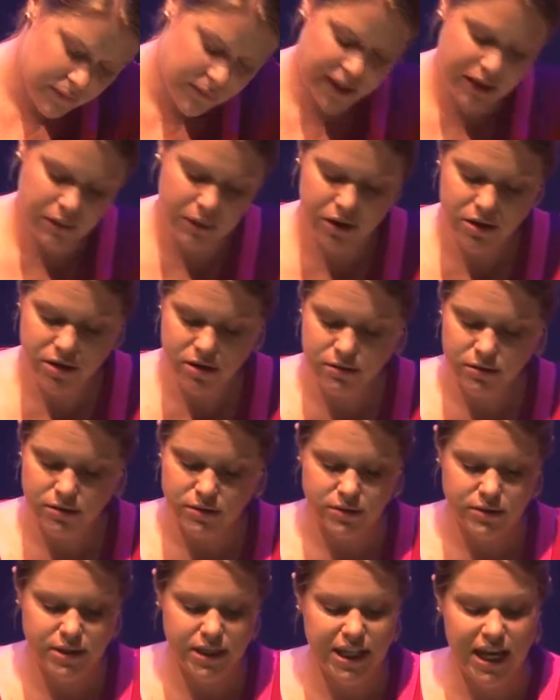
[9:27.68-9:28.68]
There we go.
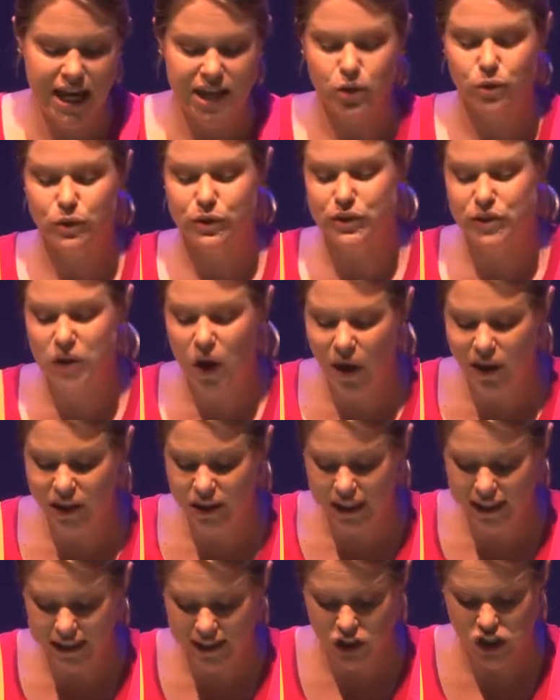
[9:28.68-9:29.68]
To get your
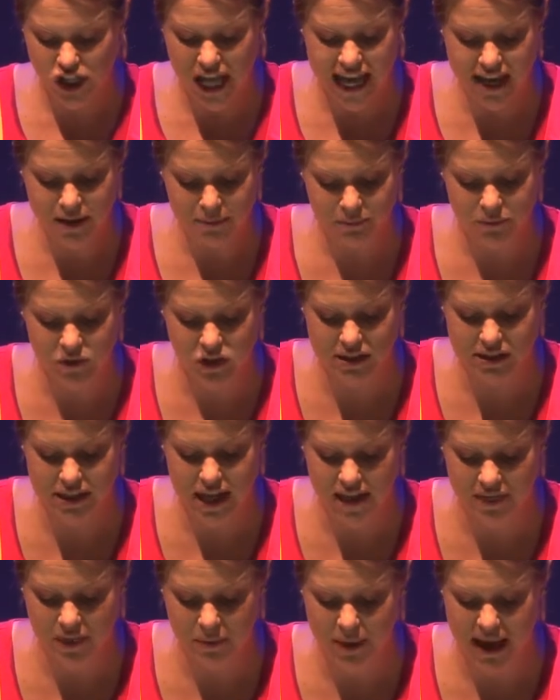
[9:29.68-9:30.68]
circular shape, just
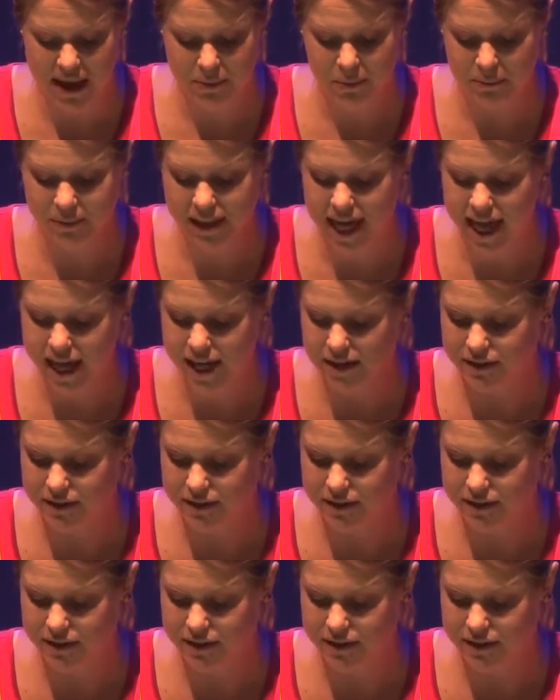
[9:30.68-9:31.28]
like the paper plate,